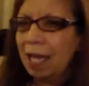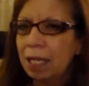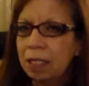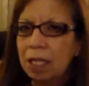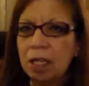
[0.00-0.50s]

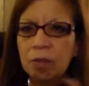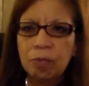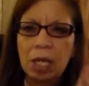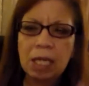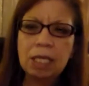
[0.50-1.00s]
And
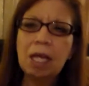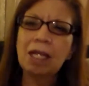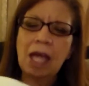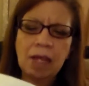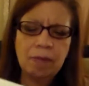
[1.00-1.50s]
if any,
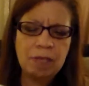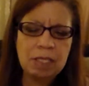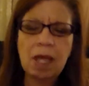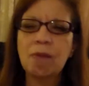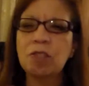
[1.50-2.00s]
a lot of
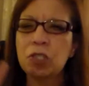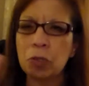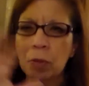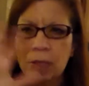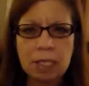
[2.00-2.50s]
these have
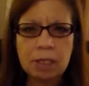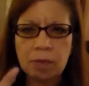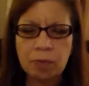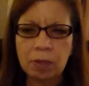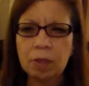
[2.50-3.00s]
stories
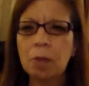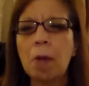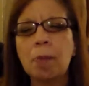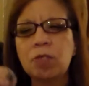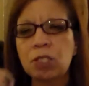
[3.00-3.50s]
in front of
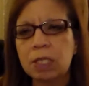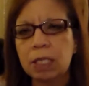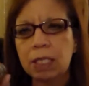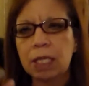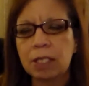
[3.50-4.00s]
them. I'm just
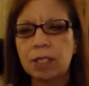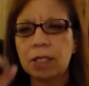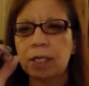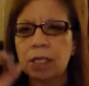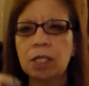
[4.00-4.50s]
going to get to
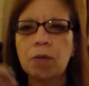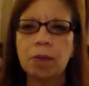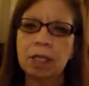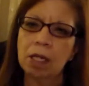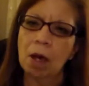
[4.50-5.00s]
the nitty
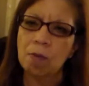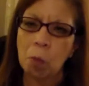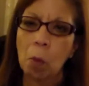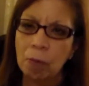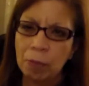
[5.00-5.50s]
gritty
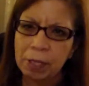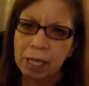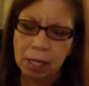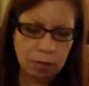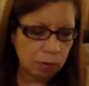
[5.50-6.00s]
of what the
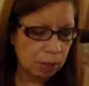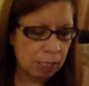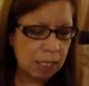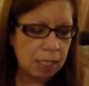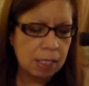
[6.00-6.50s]
candle
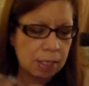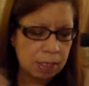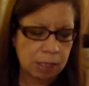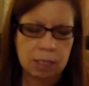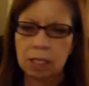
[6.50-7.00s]

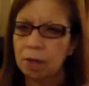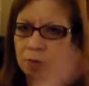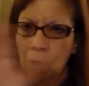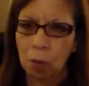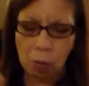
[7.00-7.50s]
is instead
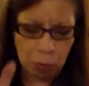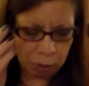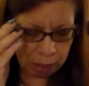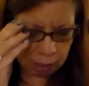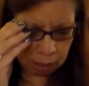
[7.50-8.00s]
of the whole
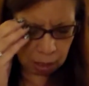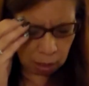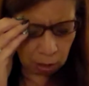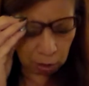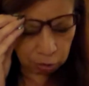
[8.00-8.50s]
thing.
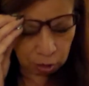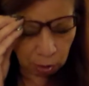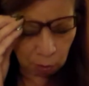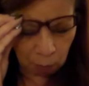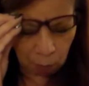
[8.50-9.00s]

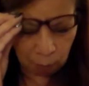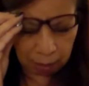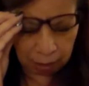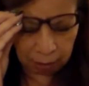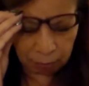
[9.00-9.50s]

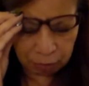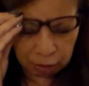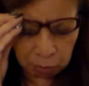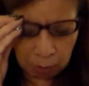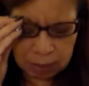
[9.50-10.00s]
So
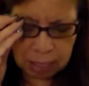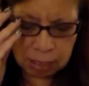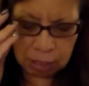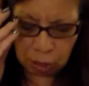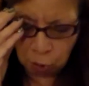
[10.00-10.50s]
this one
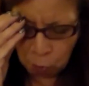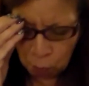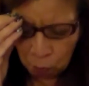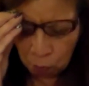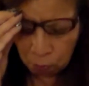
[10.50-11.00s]
says the
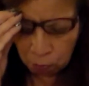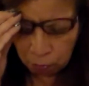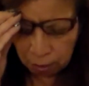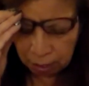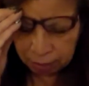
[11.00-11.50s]

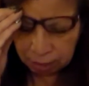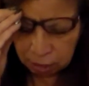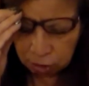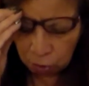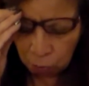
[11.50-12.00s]
cool,
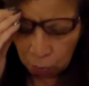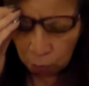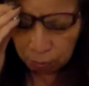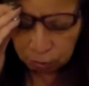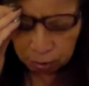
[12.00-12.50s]
this is a
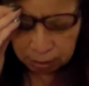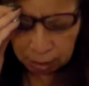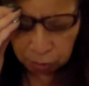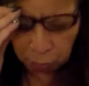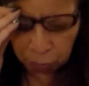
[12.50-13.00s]
cool winter
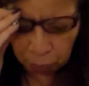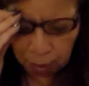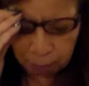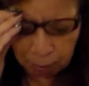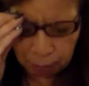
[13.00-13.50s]
scent with
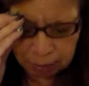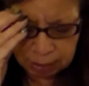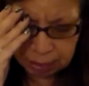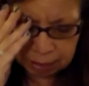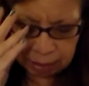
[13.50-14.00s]
red
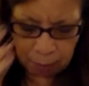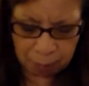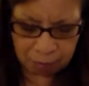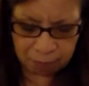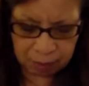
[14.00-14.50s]
berries,
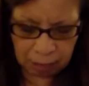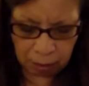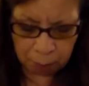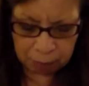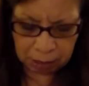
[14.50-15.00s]
cinnamon,
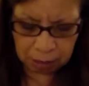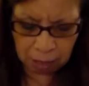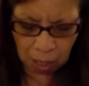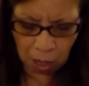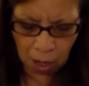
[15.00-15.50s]
vanilla
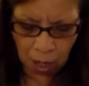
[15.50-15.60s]
bean,